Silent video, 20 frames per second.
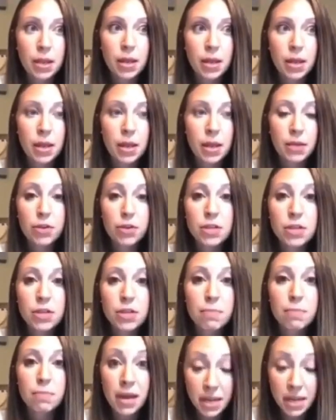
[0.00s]
If there's a
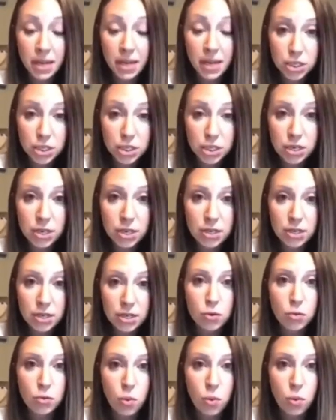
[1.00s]
medication that
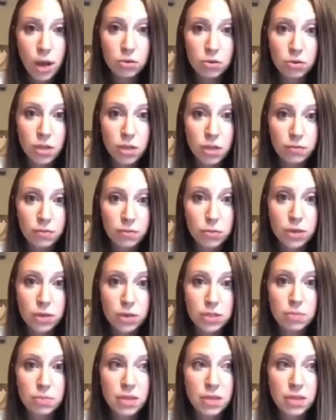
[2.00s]
you want your loved one
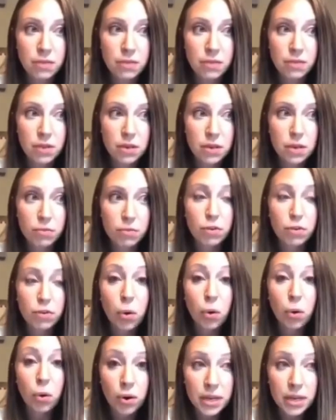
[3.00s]
to be given,
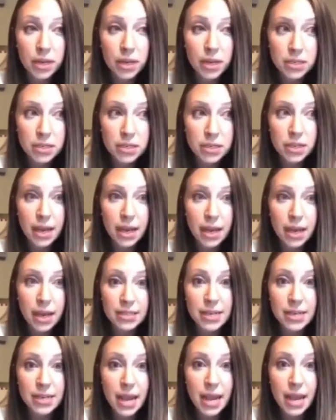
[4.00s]
report it as
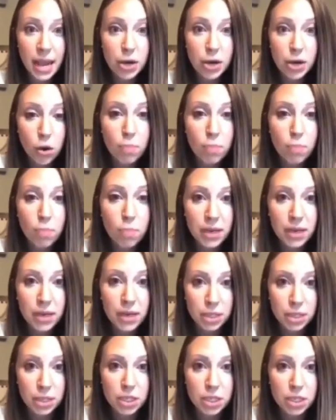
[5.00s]
an at-home
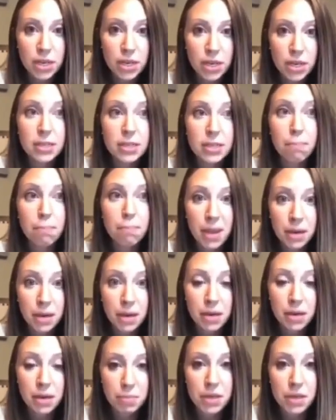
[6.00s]
medication and demand
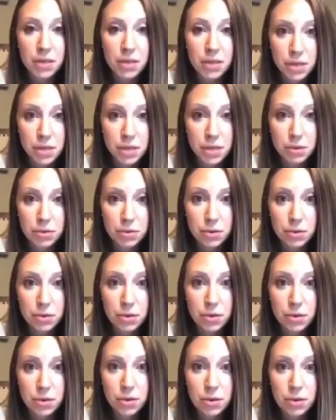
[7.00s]
that it be continued.
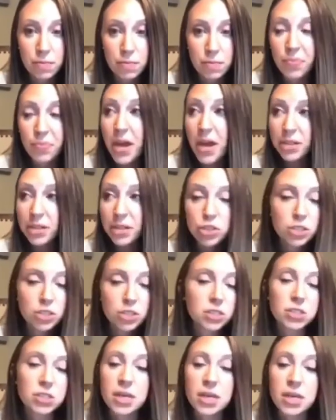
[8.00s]
That's just
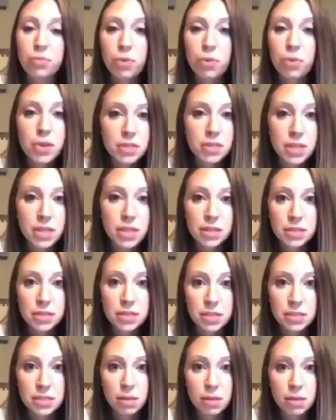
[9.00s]
a tip from inside the
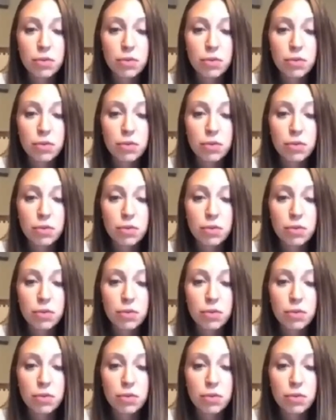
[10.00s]
system.